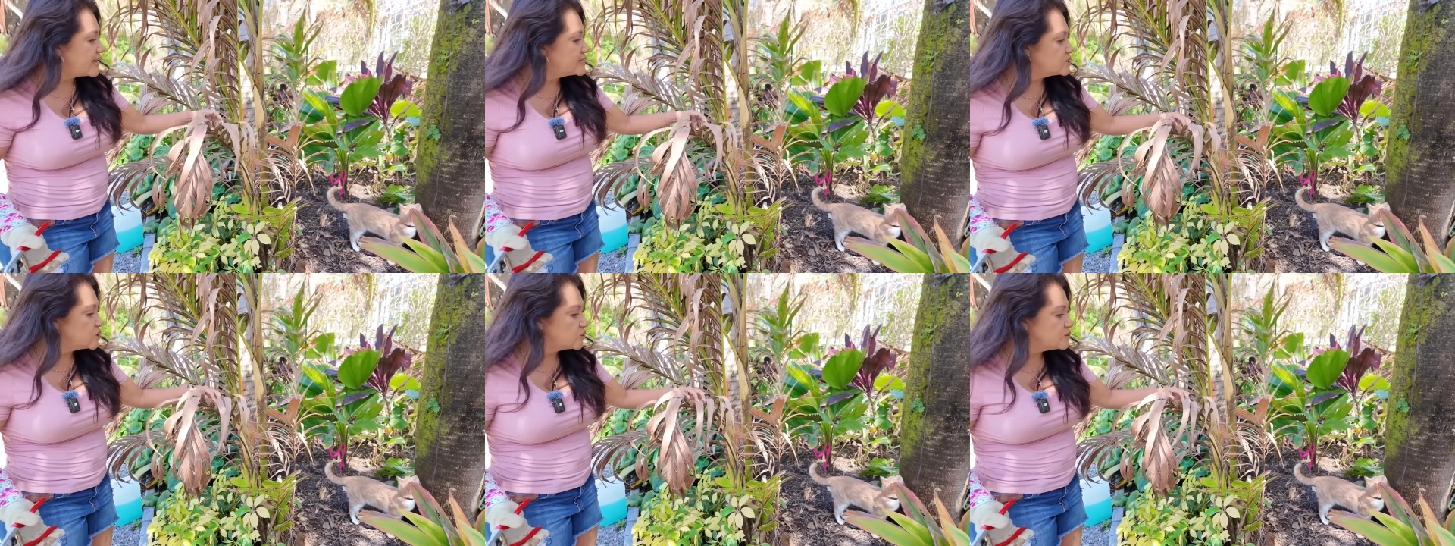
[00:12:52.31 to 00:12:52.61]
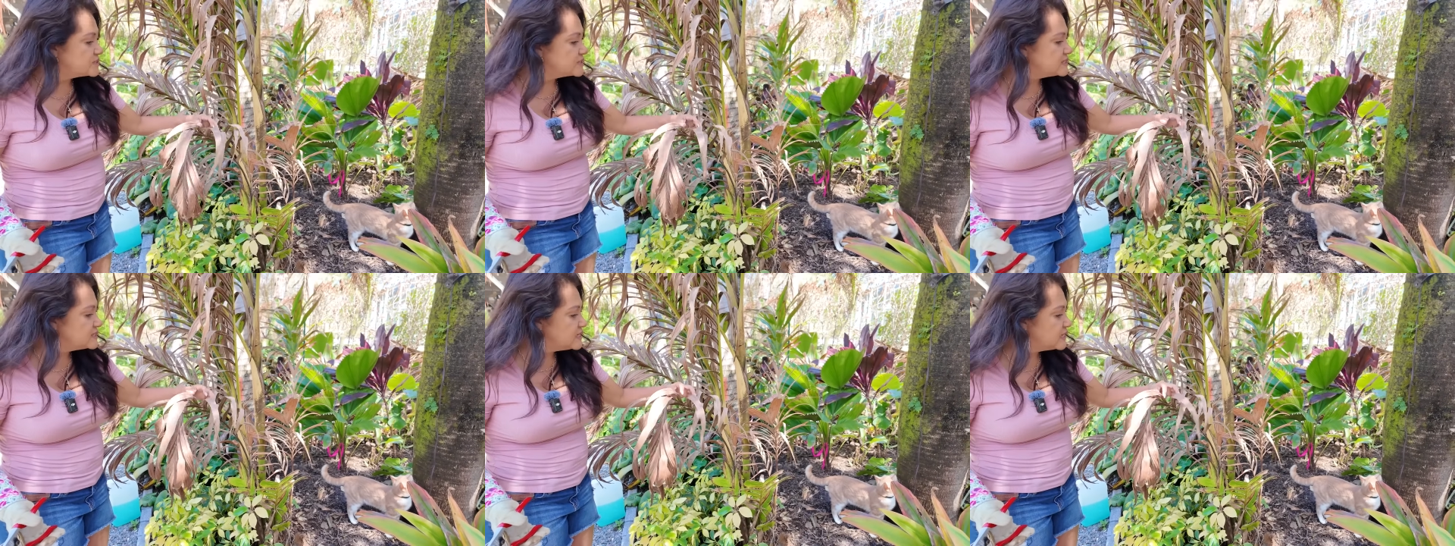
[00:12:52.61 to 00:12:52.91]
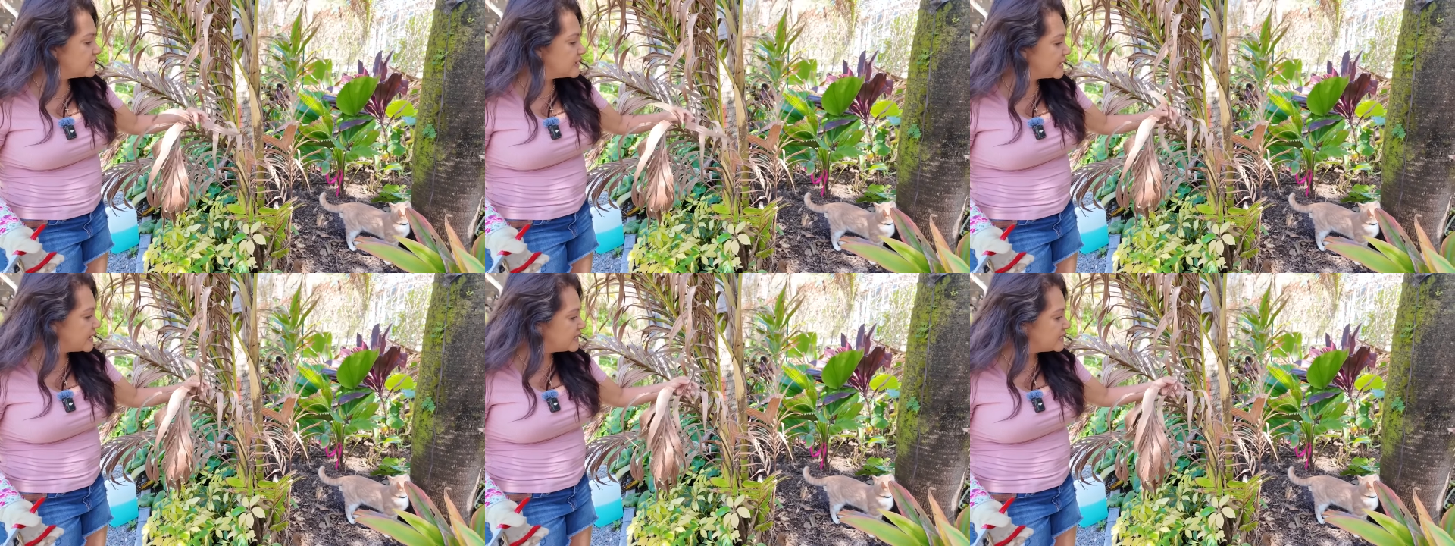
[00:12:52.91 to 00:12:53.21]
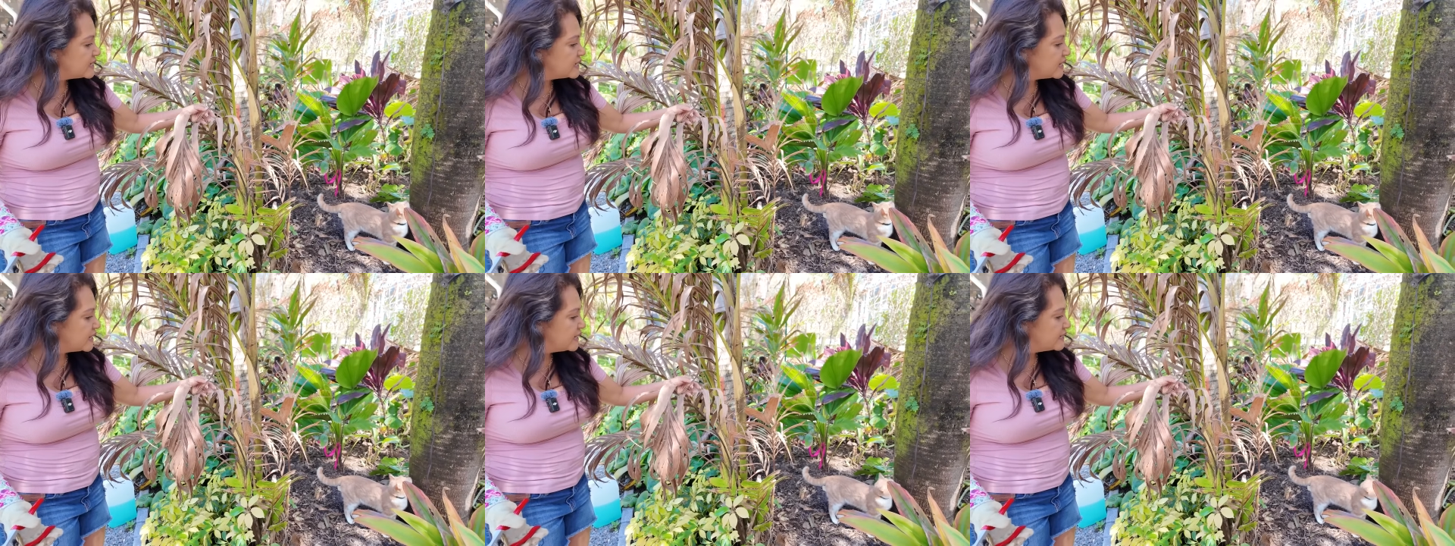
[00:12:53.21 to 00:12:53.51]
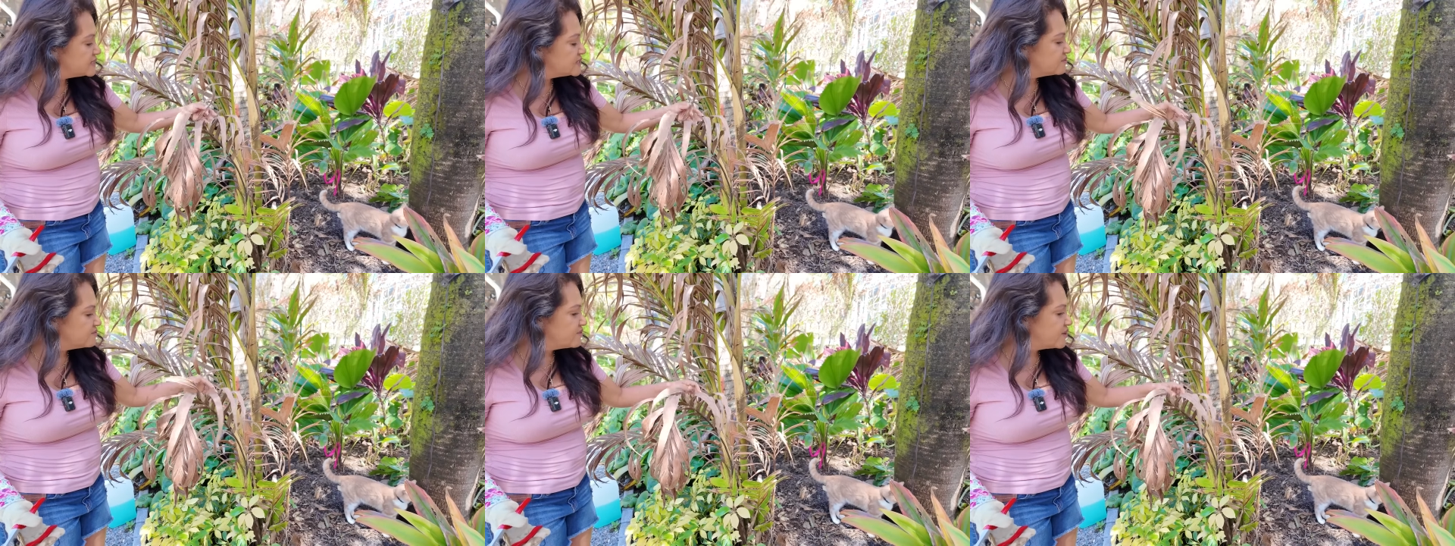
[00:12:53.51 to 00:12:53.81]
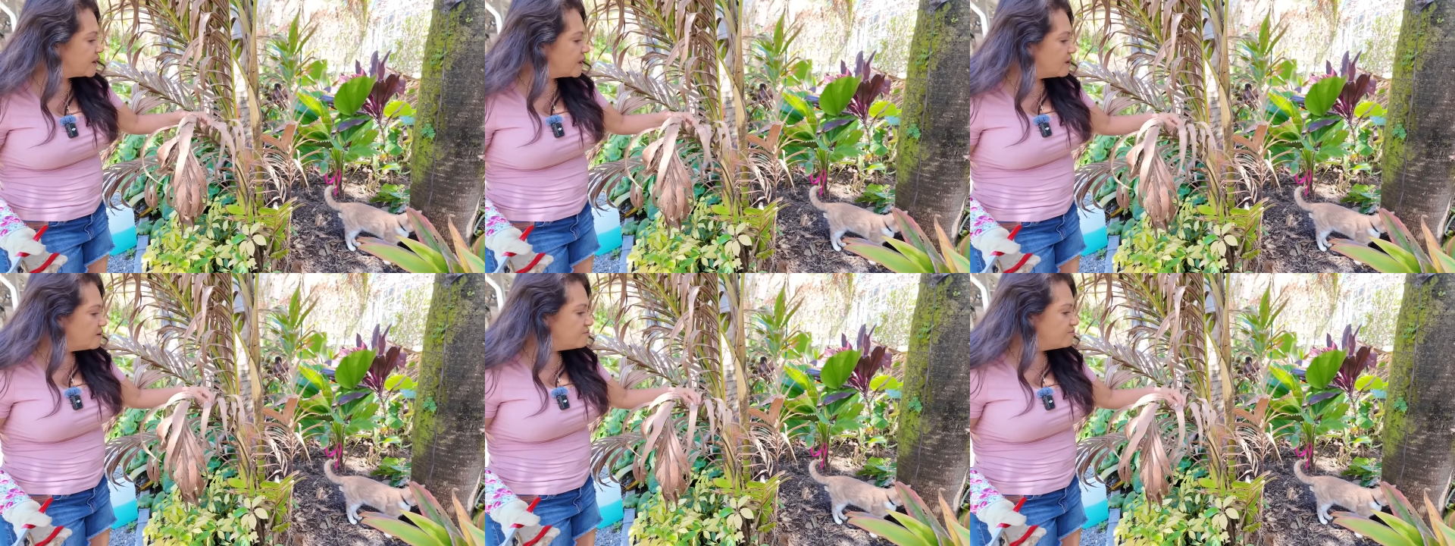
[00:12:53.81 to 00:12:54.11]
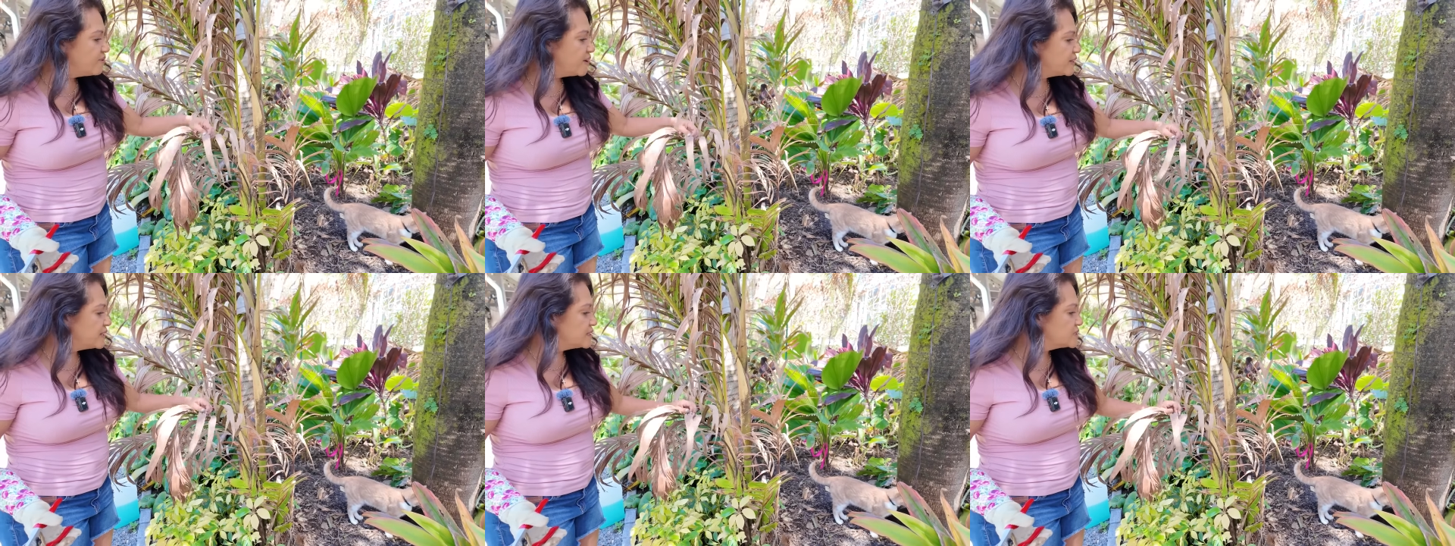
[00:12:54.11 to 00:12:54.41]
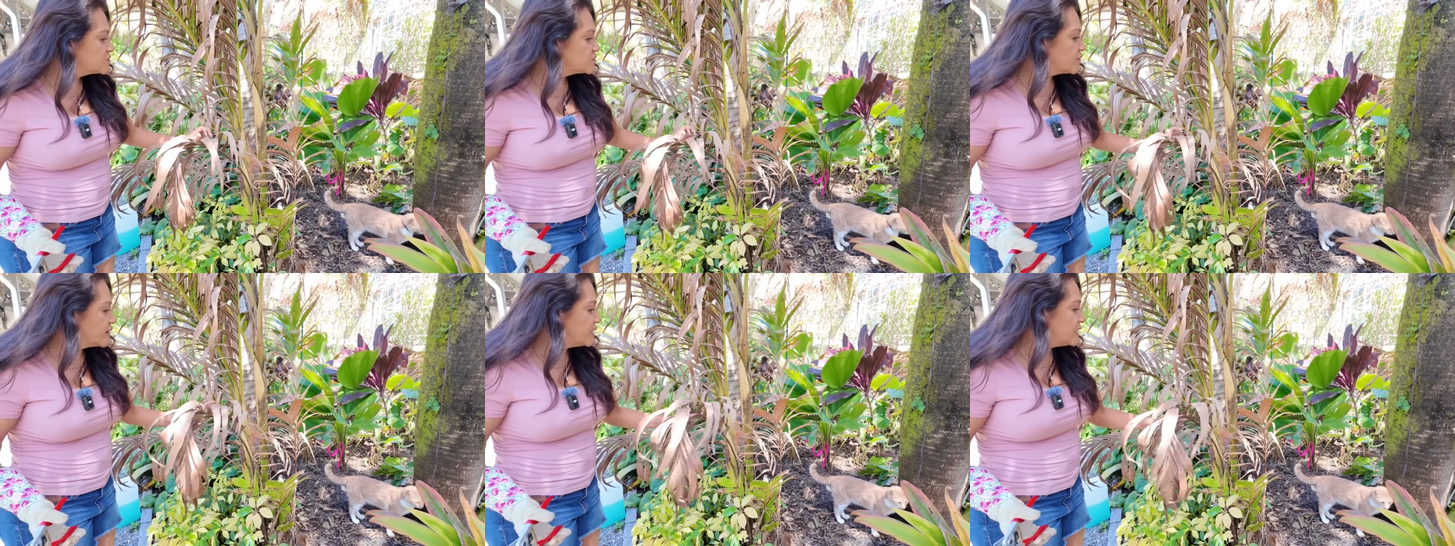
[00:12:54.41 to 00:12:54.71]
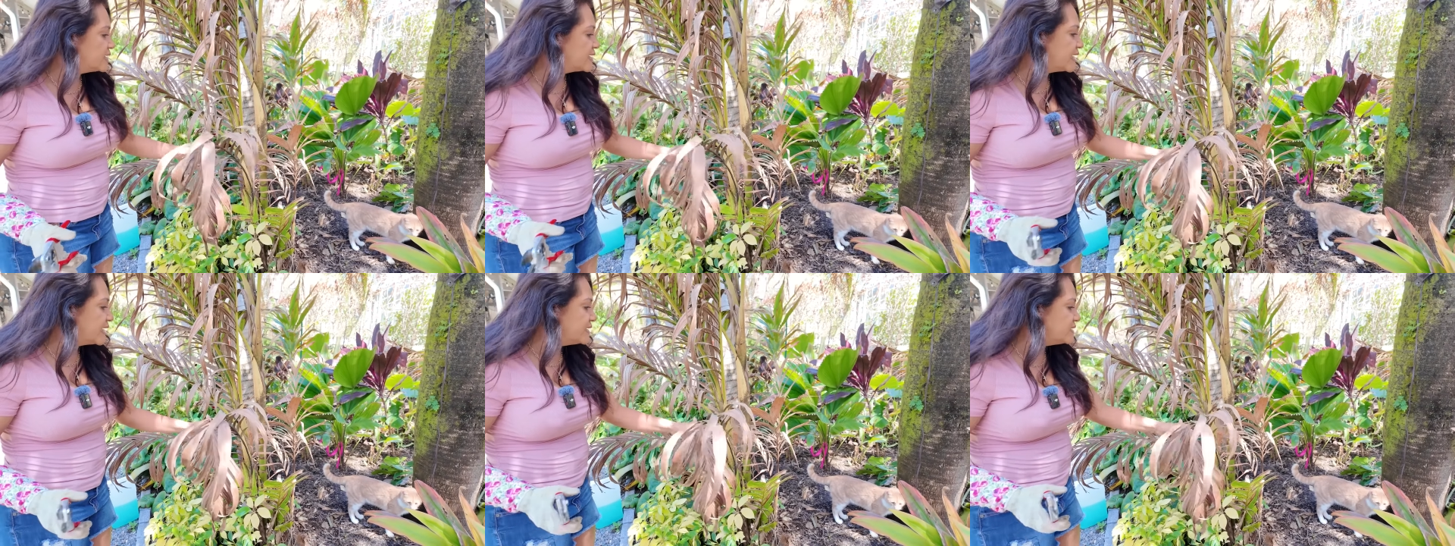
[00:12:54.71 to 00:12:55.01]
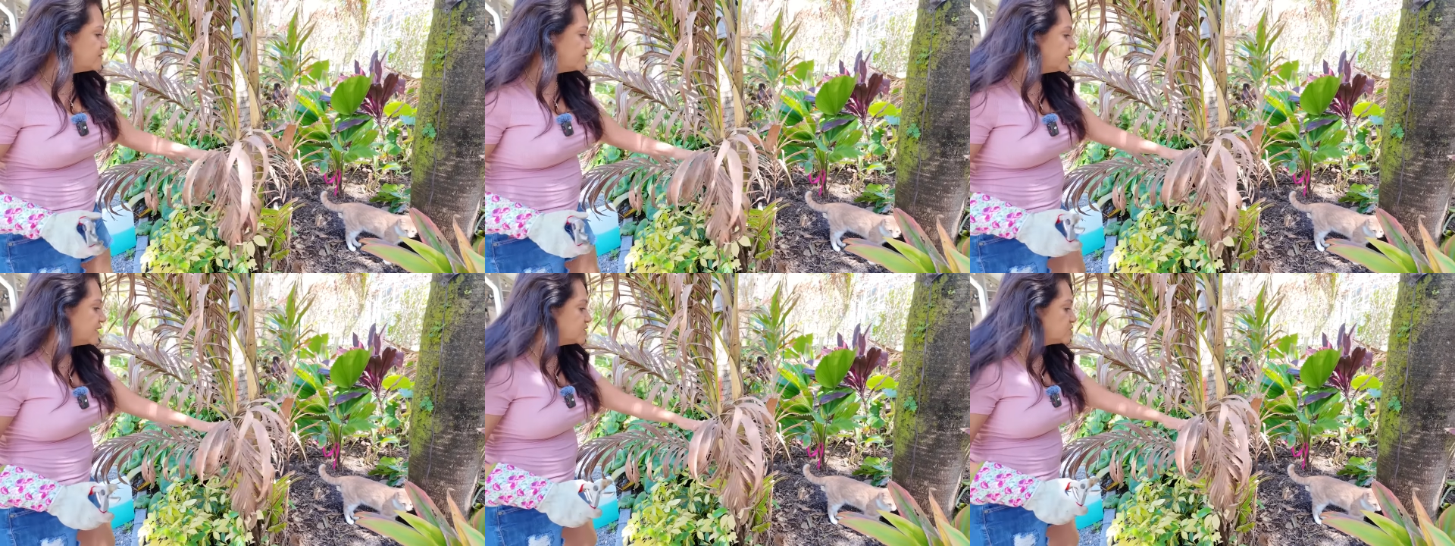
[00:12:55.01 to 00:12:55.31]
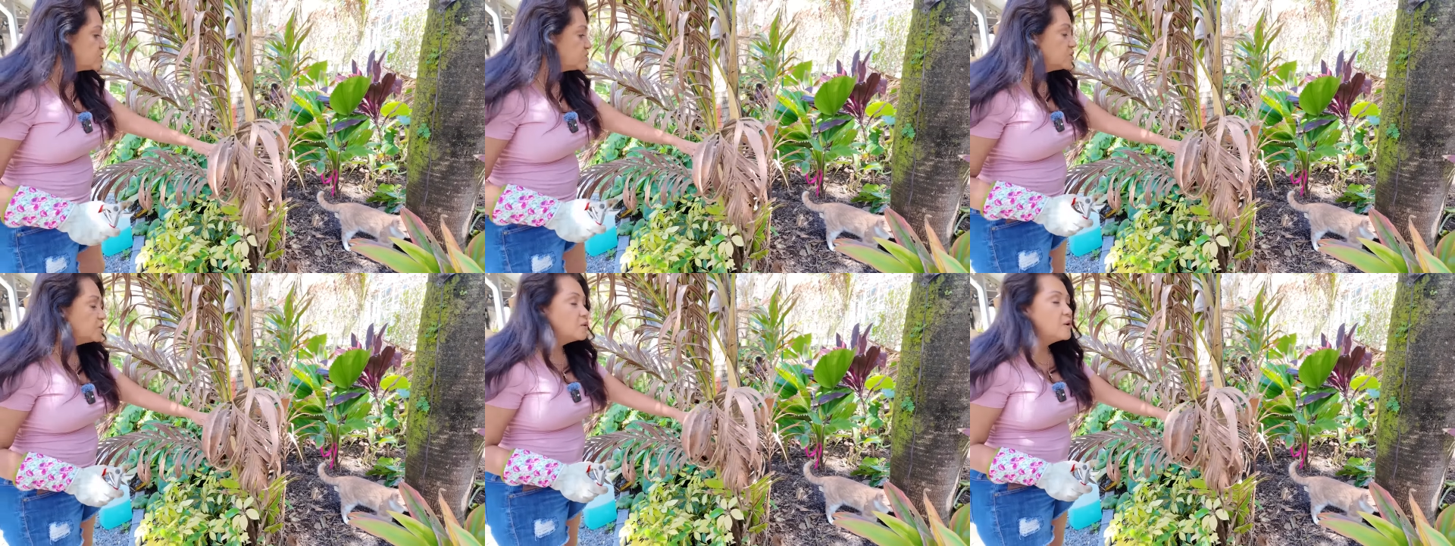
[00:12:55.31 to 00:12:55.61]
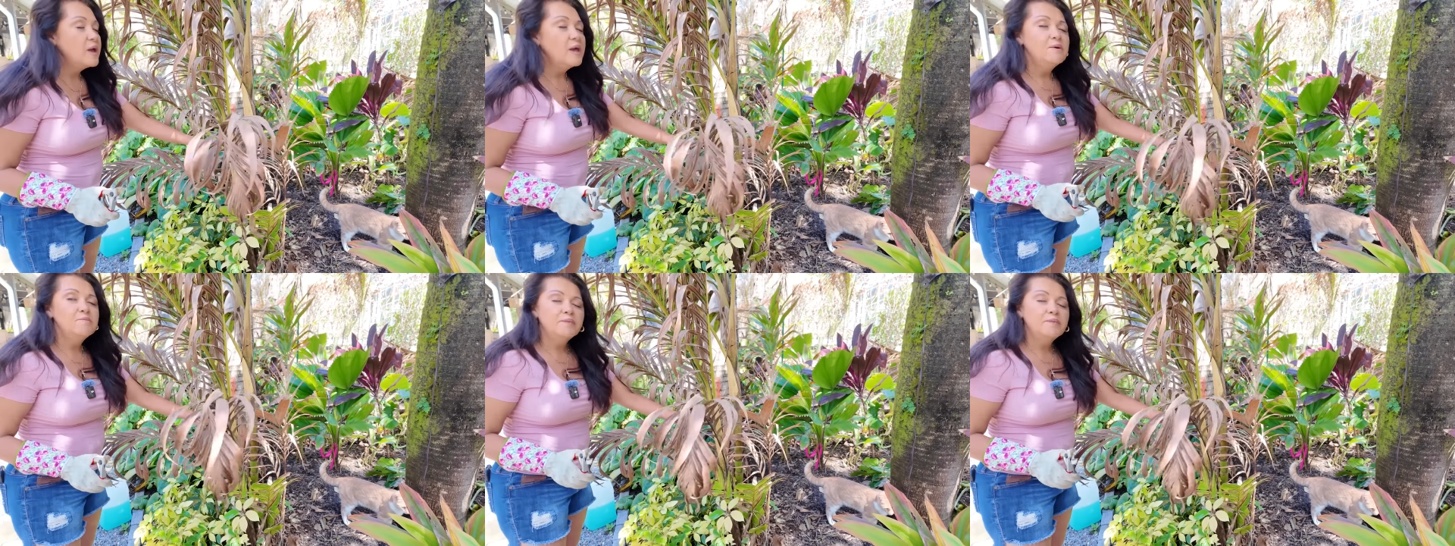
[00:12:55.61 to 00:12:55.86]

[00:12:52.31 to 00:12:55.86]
I don't see any kind of fungus or any kind of issue,